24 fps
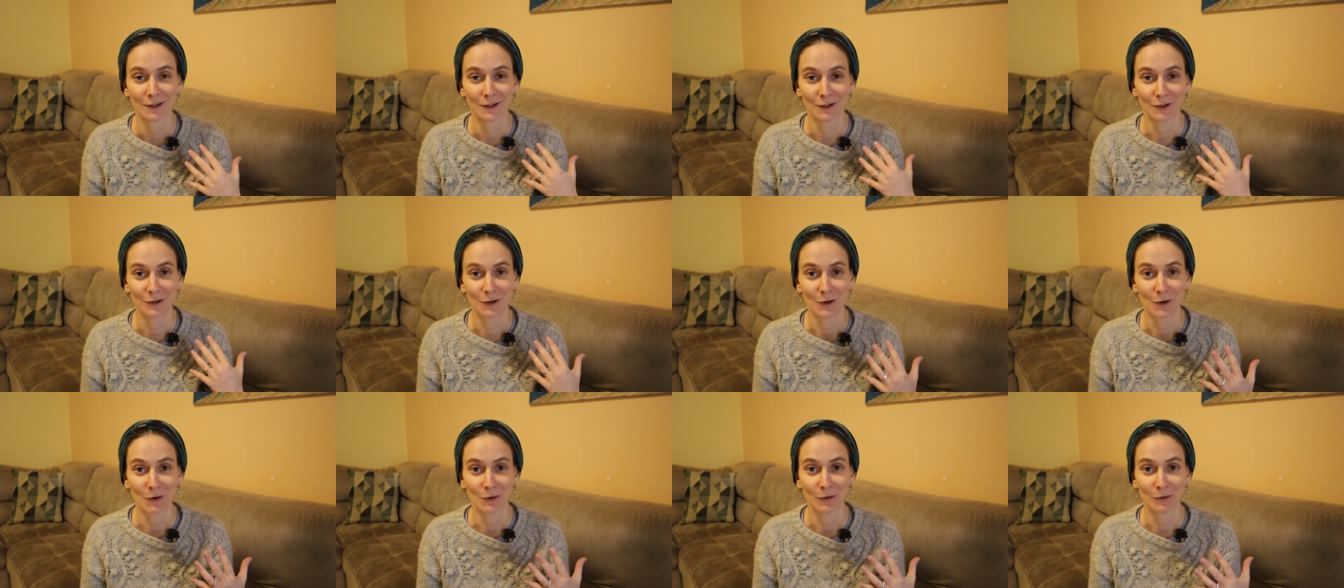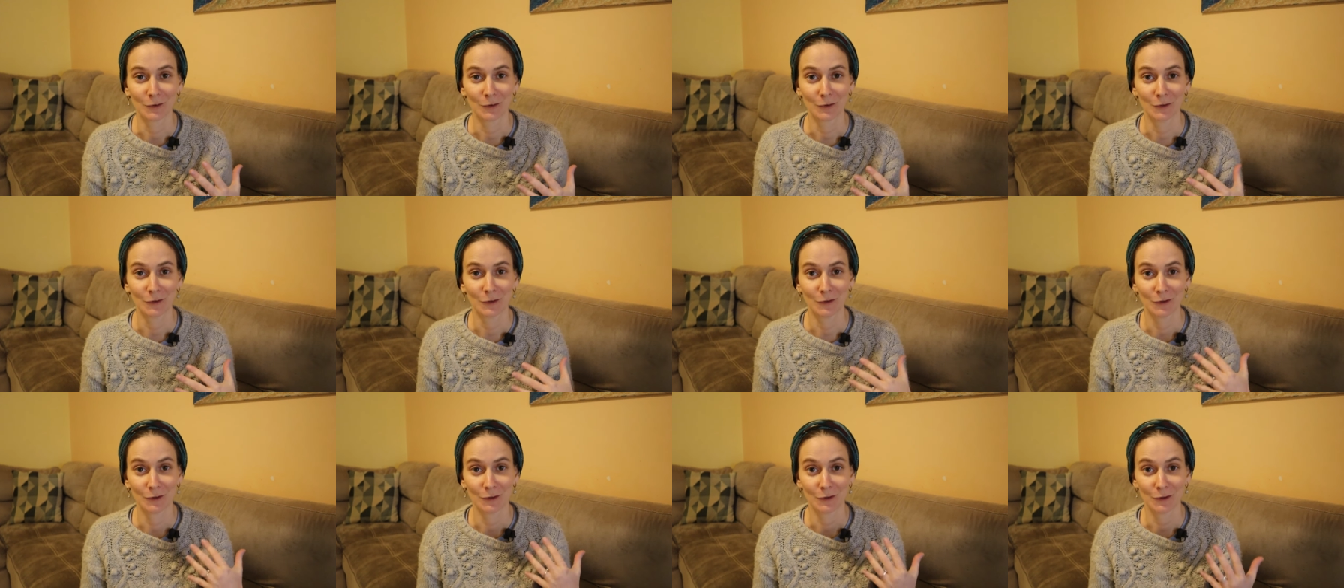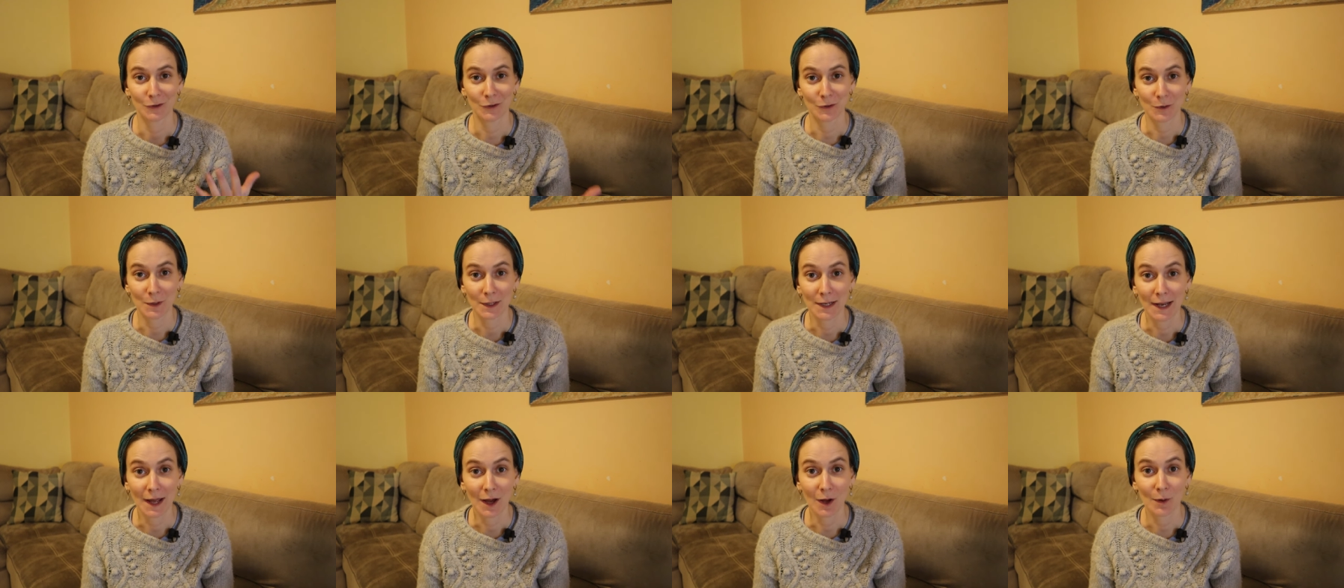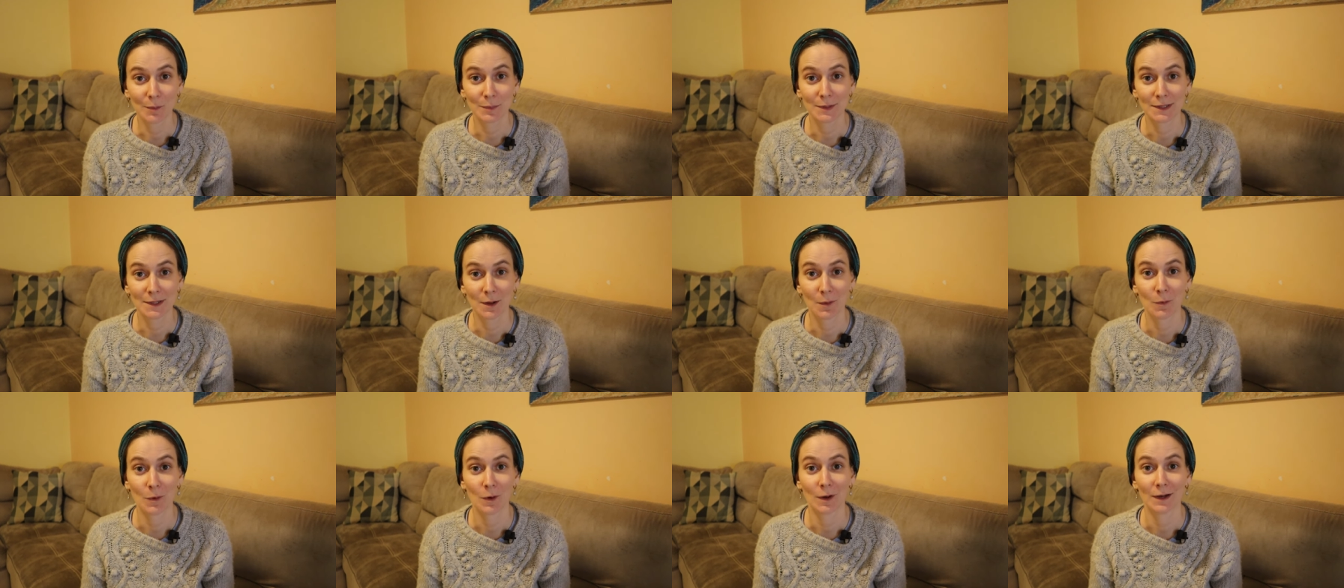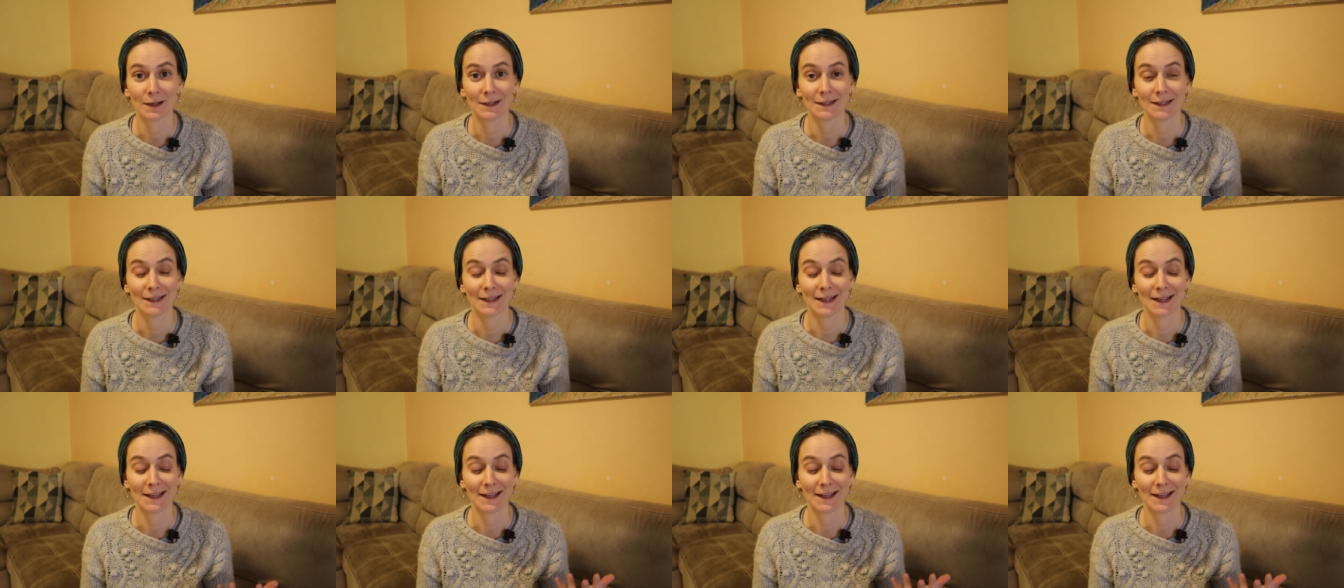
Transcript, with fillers: you know, you can help someone